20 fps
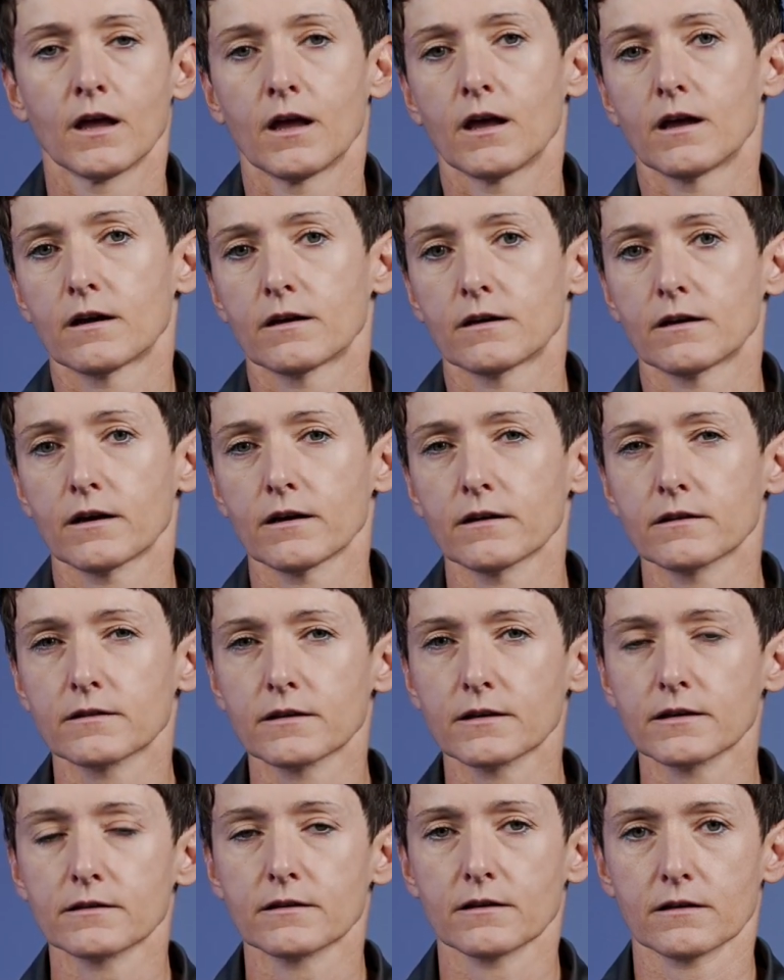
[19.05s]
I
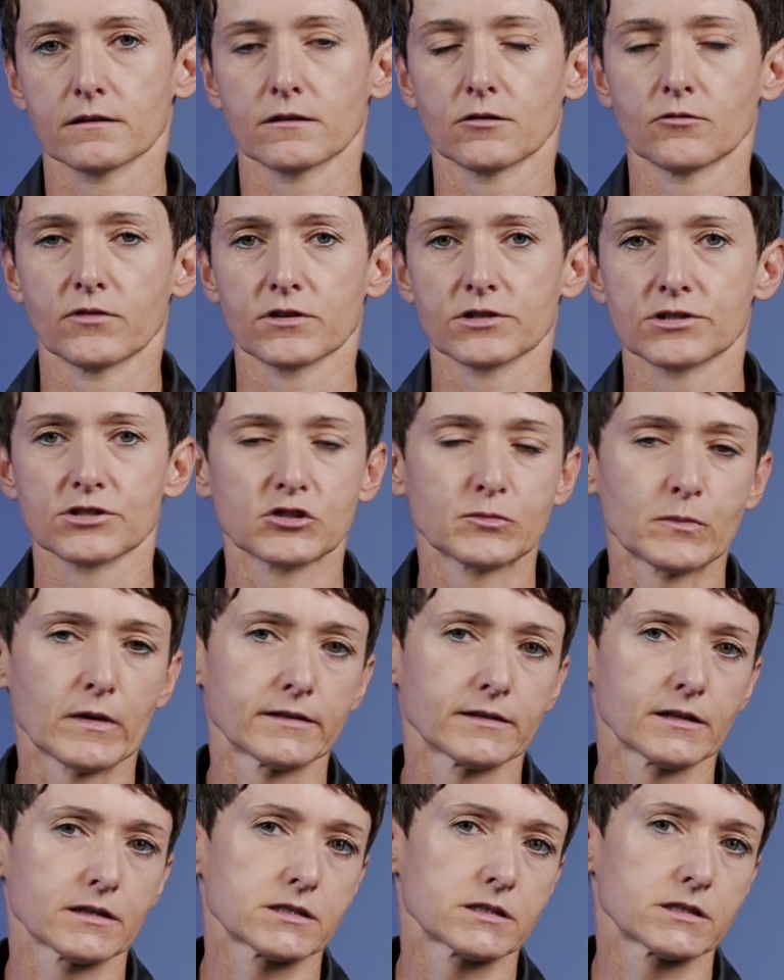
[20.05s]
think that the Versus
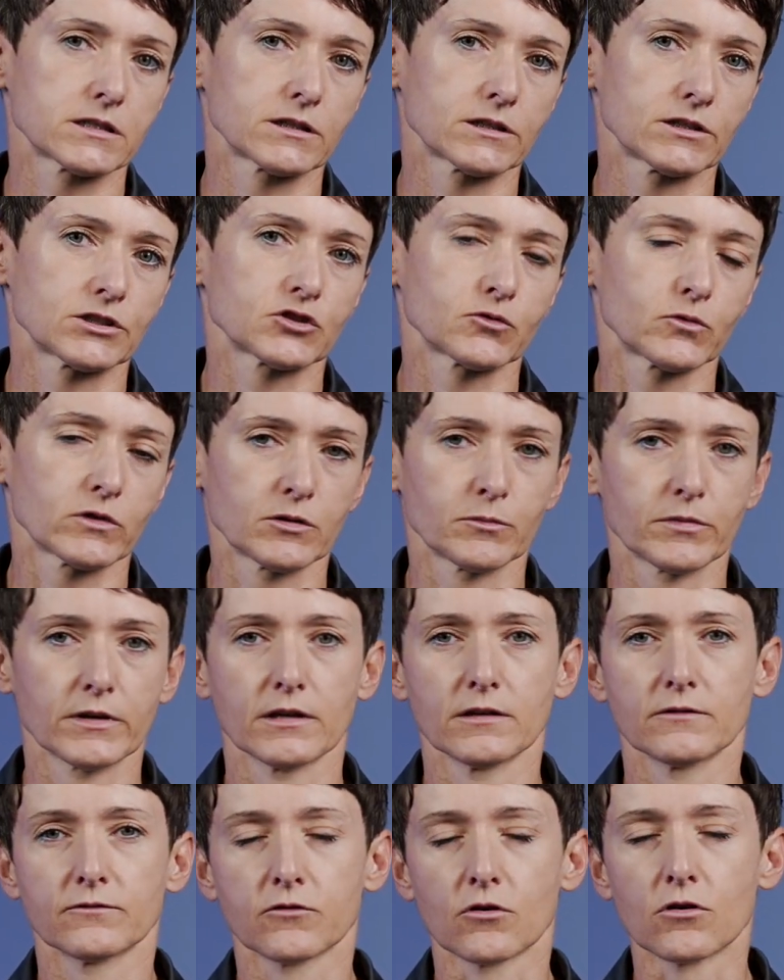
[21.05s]
Monday series will be
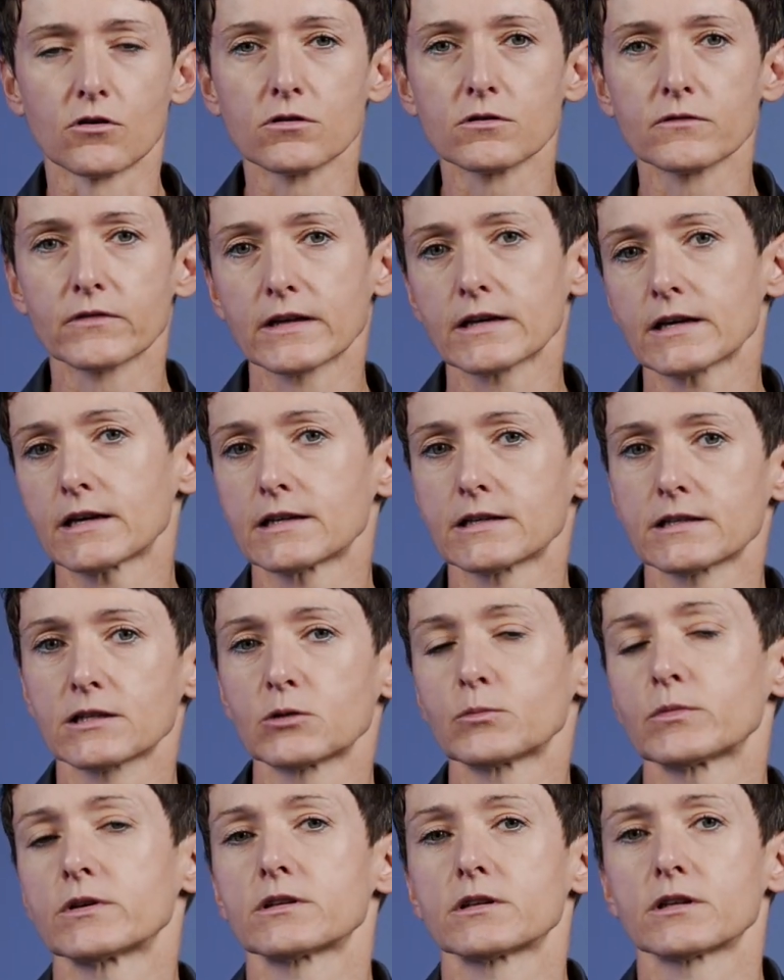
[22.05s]
evolving a little
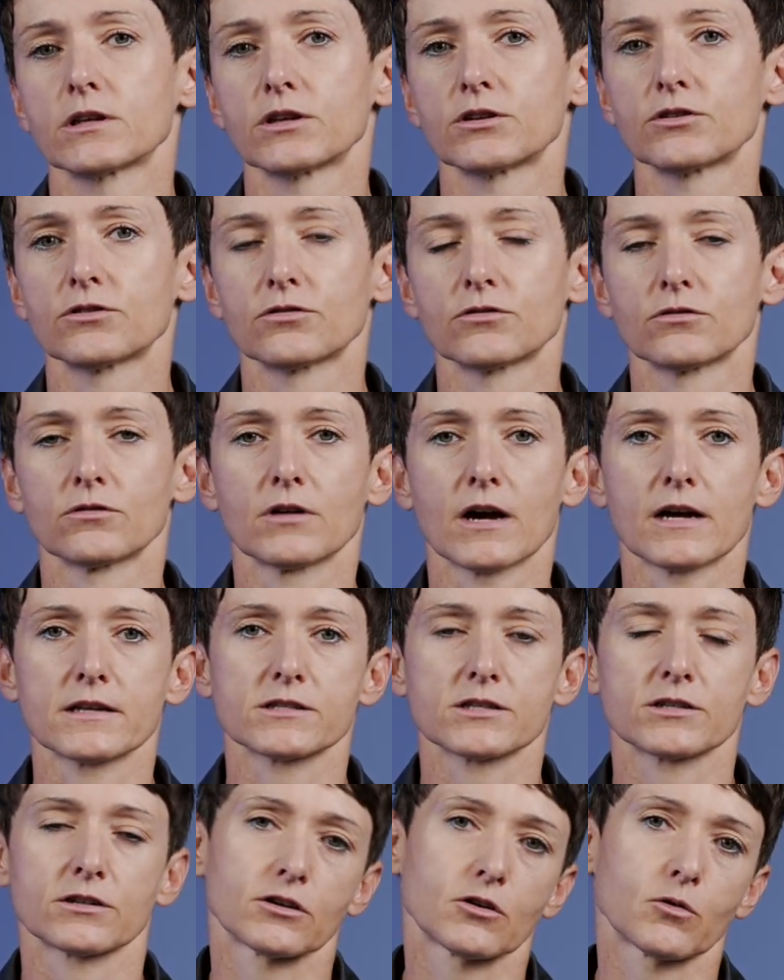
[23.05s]
bit into
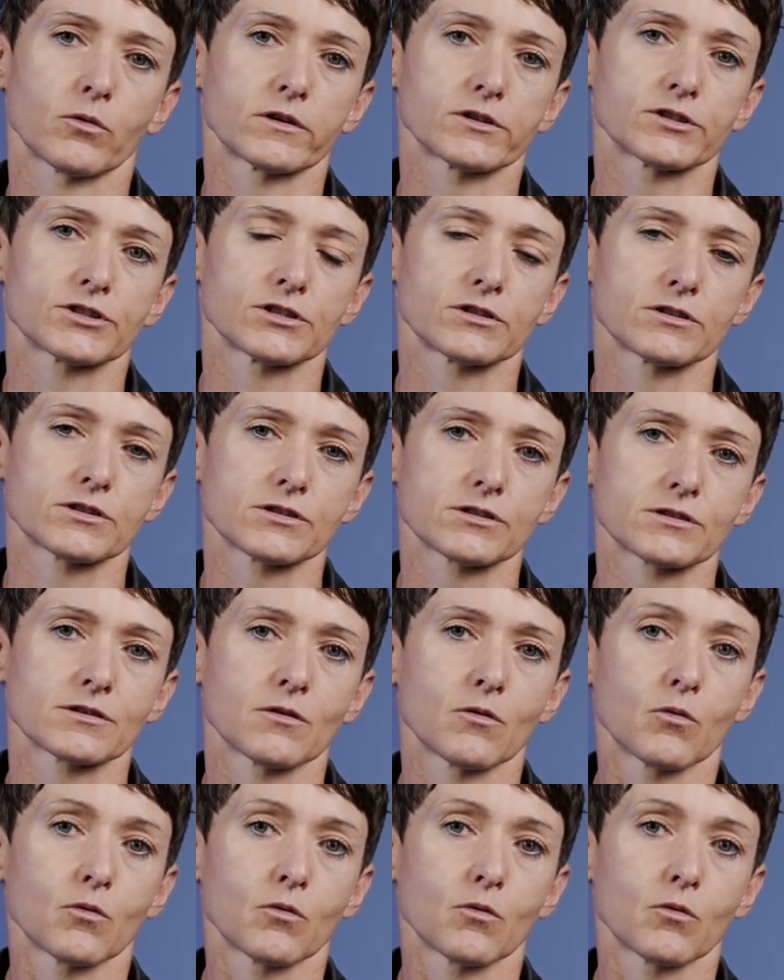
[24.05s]
answering questions